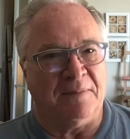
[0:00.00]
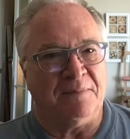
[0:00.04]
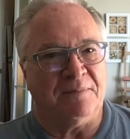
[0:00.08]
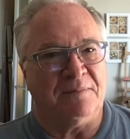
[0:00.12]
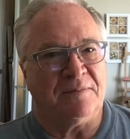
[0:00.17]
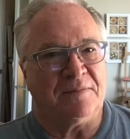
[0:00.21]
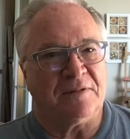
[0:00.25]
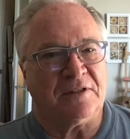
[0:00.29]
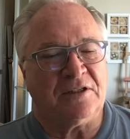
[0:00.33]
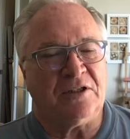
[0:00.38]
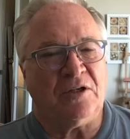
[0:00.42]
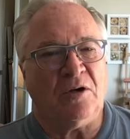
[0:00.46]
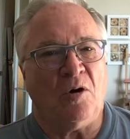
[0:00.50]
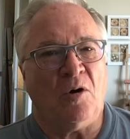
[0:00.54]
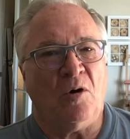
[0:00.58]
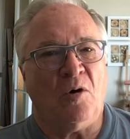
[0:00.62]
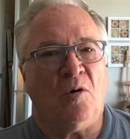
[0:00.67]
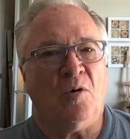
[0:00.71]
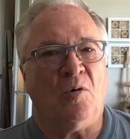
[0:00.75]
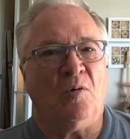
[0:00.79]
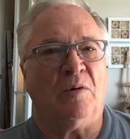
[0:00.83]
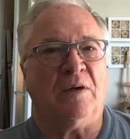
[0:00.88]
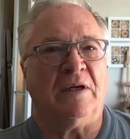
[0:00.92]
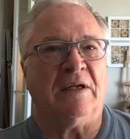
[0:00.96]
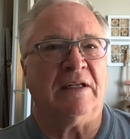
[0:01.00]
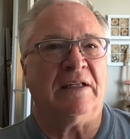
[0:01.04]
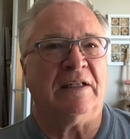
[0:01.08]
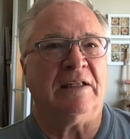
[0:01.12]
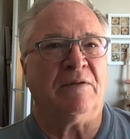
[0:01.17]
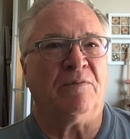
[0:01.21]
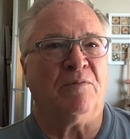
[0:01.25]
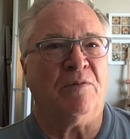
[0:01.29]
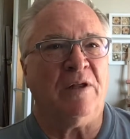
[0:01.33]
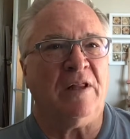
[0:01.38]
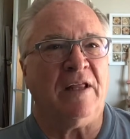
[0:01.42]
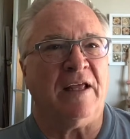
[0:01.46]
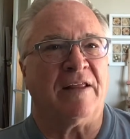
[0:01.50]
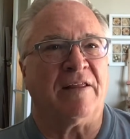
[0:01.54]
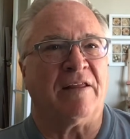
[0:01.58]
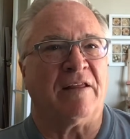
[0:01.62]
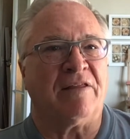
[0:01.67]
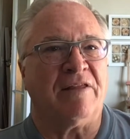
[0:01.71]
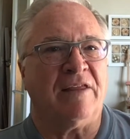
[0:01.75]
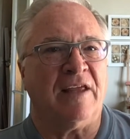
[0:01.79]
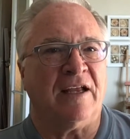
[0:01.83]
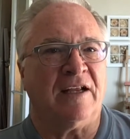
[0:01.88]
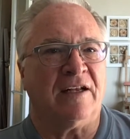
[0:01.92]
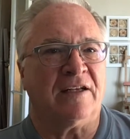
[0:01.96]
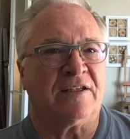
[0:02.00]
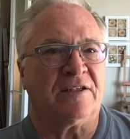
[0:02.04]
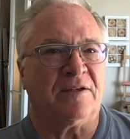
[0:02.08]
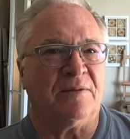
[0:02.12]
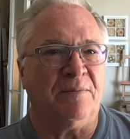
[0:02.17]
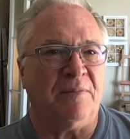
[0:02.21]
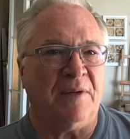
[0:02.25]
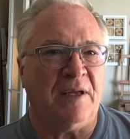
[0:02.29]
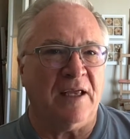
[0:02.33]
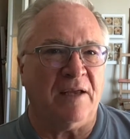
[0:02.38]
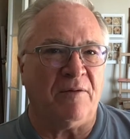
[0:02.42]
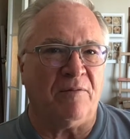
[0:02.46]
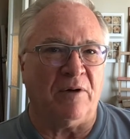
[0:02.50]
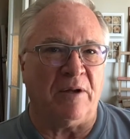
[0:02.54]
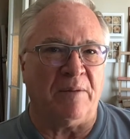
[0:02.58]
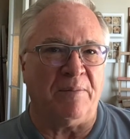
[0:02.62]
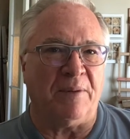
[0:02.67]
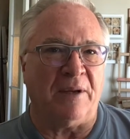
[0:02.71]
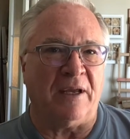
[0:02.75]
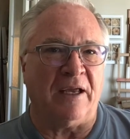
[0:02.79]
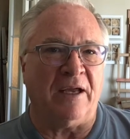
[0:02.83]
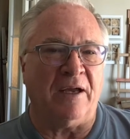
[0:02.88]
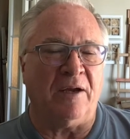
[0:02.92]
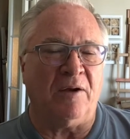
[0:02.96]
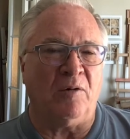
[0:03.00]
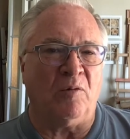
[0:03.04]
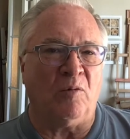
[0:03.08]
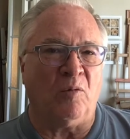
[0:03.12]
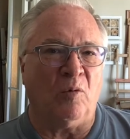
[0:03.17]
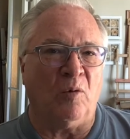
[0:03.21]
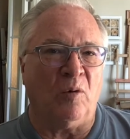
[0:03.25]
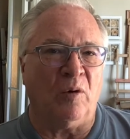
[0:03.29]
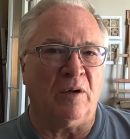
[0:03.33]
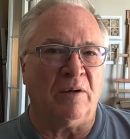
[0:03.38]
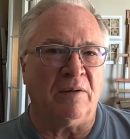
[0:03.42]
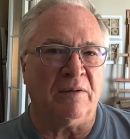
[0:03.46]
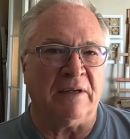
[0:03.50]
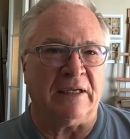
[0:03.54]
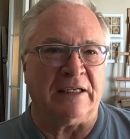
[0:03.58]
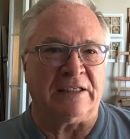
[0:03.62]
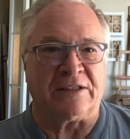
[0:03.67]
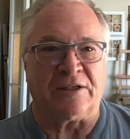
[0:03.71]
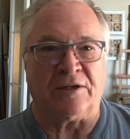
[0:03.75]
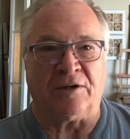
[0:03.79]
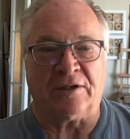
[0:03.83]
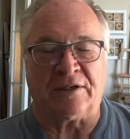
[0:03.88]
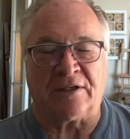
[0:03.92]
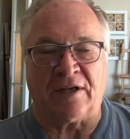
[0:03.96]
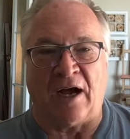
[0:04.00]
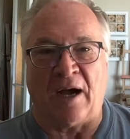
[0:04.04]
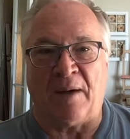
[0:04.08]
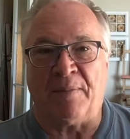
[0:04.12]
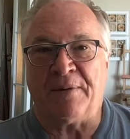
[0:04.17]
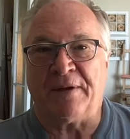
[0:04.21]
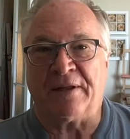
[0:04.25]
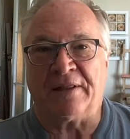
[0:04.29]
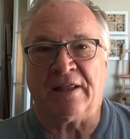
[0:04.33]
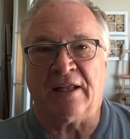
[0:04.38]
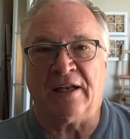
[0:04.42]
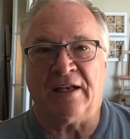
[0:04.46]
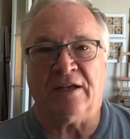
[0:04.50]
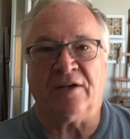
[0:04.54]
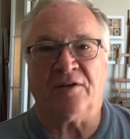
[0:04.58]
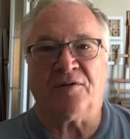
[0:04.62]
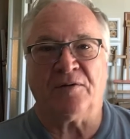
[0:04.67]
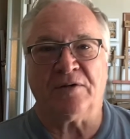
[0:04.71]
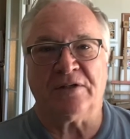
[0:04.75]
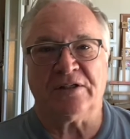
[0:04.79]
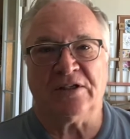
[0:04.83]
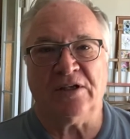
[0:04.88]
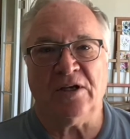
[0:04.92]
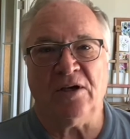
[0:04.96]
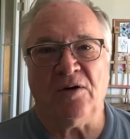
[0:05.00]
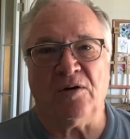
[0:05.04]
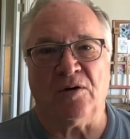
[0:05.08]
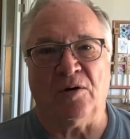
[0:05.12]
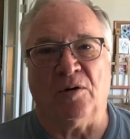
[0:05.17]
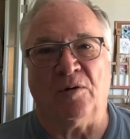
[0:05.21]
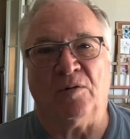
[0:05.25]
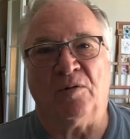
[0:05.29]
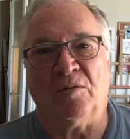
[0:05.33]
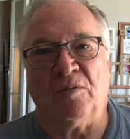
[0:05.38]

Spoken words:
So really the thing to me would be, is there a topic that interests you?